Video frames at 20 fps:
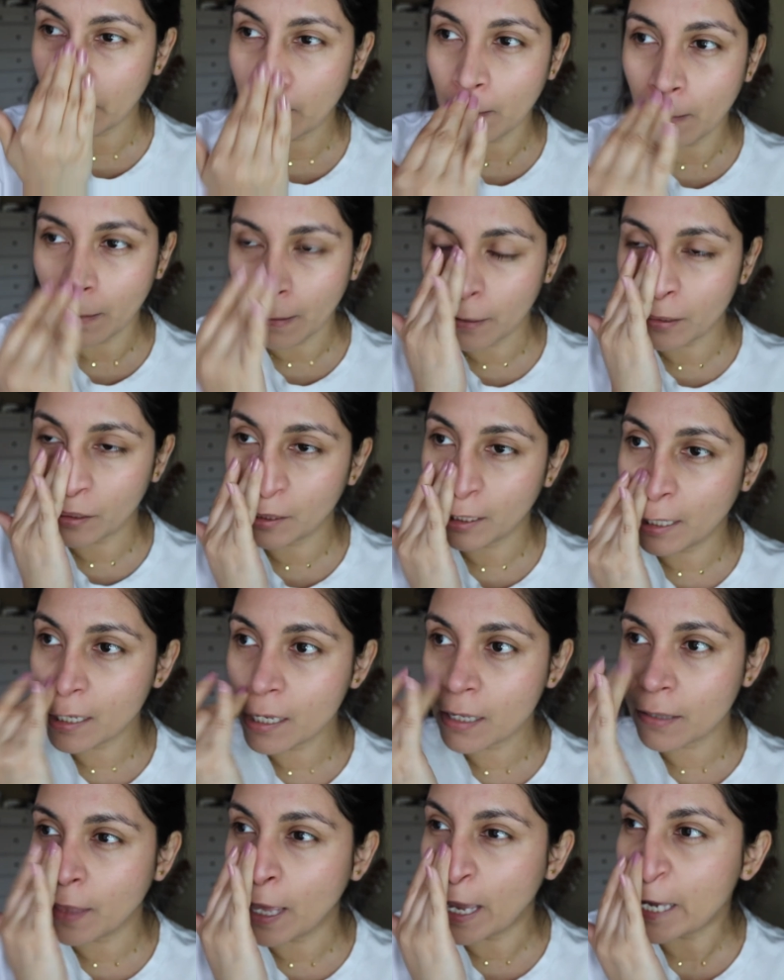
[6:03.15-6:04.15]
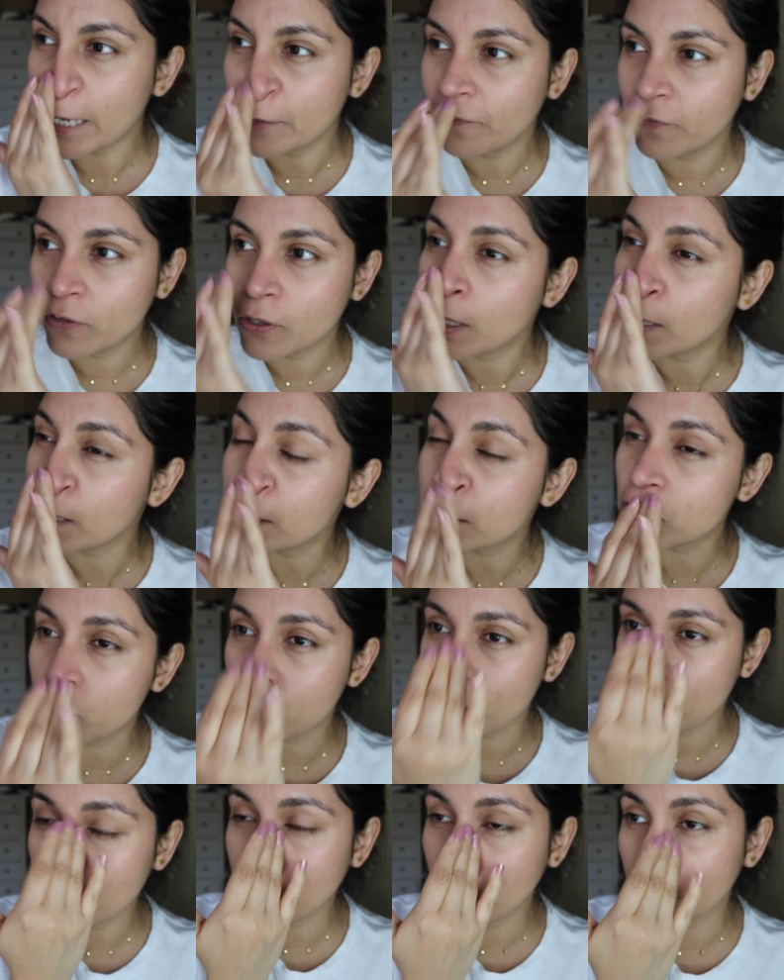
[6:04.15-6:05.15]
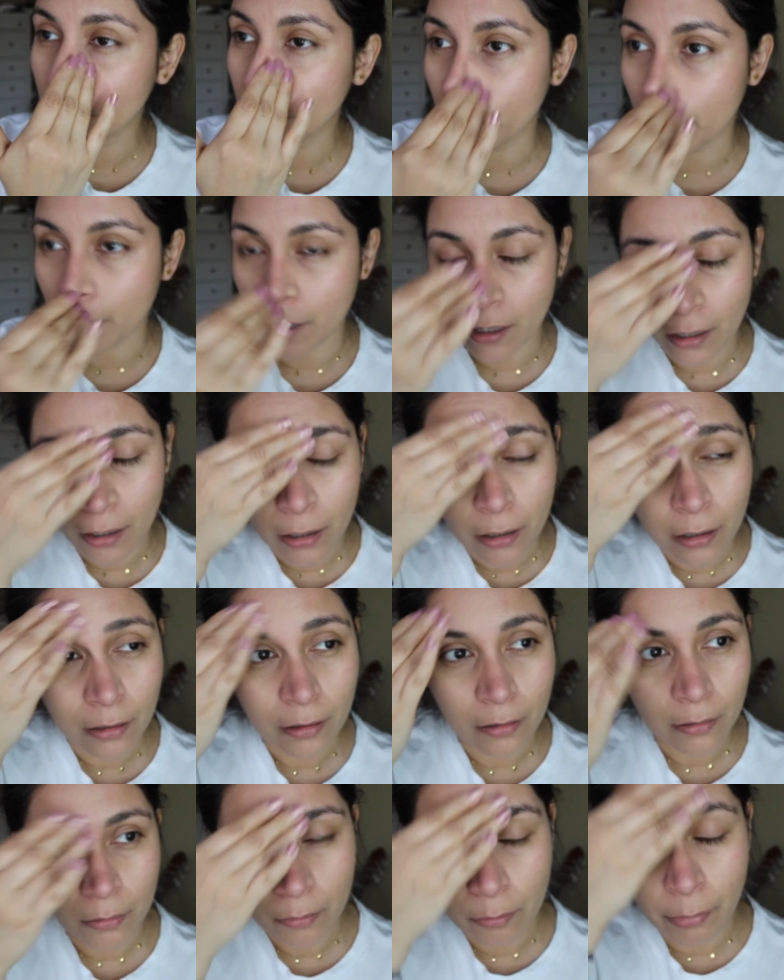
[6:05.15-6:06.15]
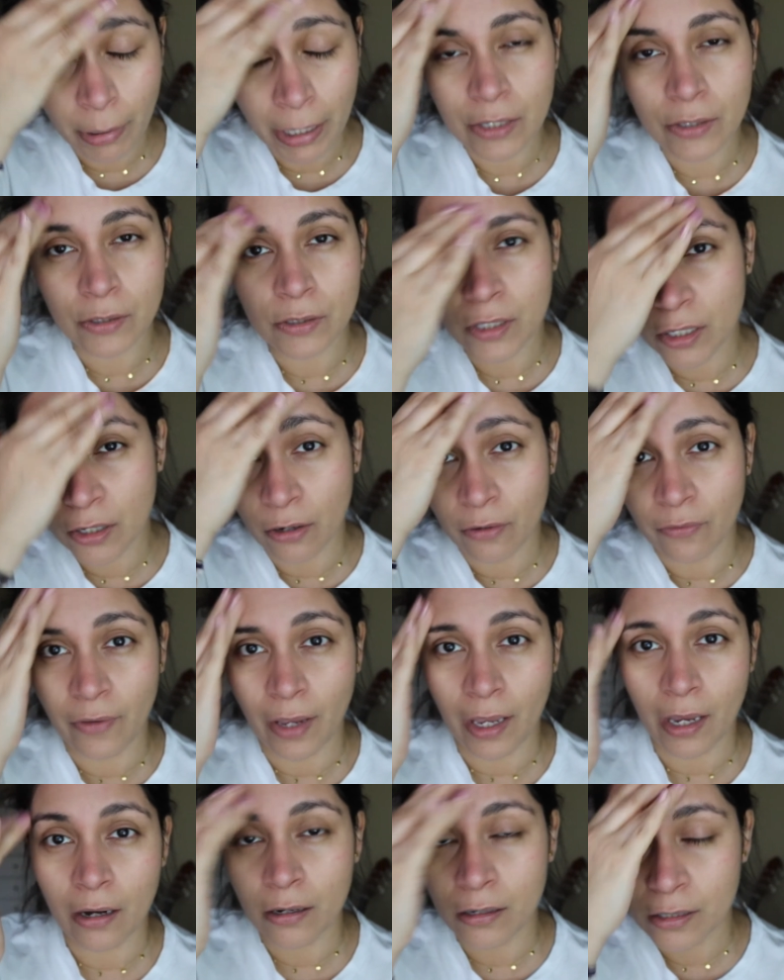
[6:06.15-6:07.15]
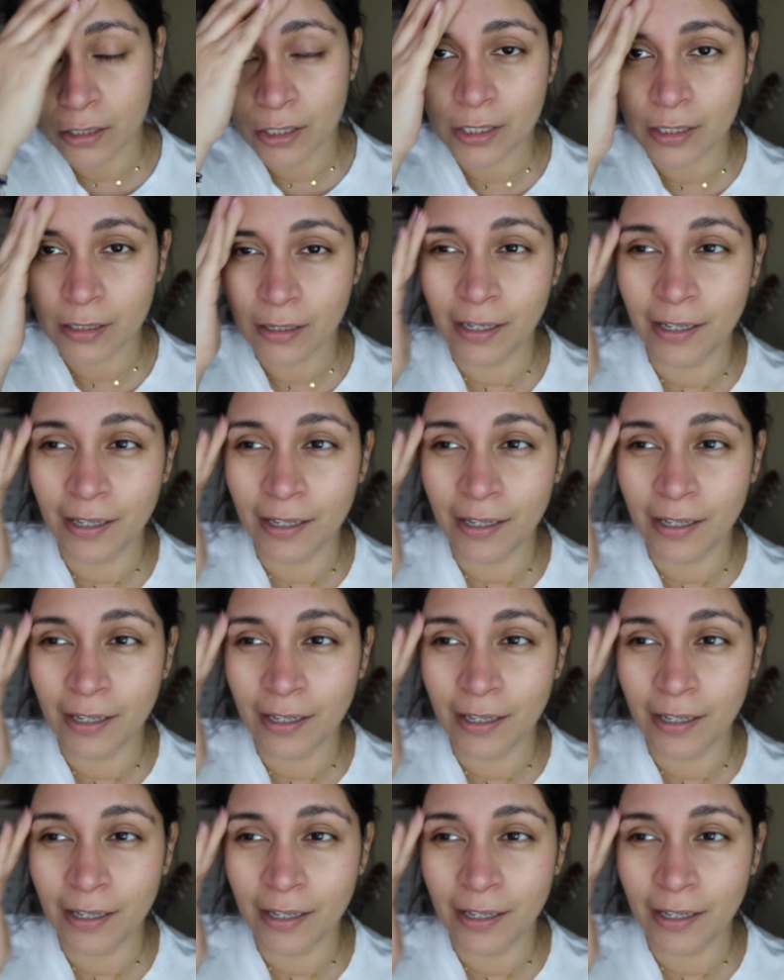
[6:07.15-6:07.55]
I think that if you can achieve a look by using your fingers,